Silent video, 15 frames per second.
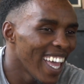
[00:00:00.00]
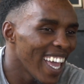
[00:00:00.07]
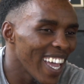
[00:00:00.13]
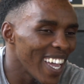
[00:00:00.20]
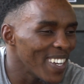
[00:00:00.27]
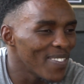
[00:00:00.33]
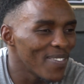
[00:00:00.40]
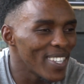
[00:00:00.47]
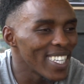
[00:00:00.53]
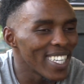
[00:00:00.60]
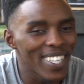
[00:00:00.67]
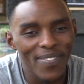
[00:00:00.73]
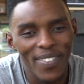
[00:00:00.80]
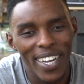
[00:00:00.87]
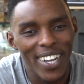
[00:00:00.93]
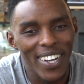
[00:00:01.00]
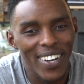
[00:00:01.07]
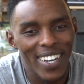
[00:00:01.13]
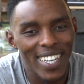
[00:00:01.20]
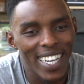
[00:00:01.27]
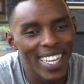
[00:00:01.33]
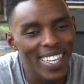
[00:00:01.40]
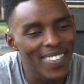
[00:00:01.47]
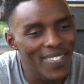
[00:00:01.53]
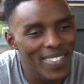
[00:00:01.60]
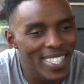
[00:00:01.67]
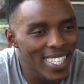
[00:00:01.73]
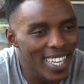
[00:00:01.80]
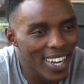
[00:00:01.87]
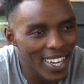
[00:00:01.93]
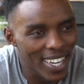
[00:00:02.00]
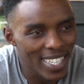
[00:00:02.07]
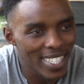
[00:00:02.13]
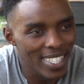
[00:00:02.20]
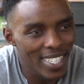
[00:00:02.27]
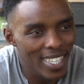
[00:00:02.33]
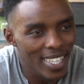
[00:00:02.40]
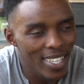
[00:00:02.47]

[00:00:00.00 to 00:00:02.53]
and being in my corner, it means a lot.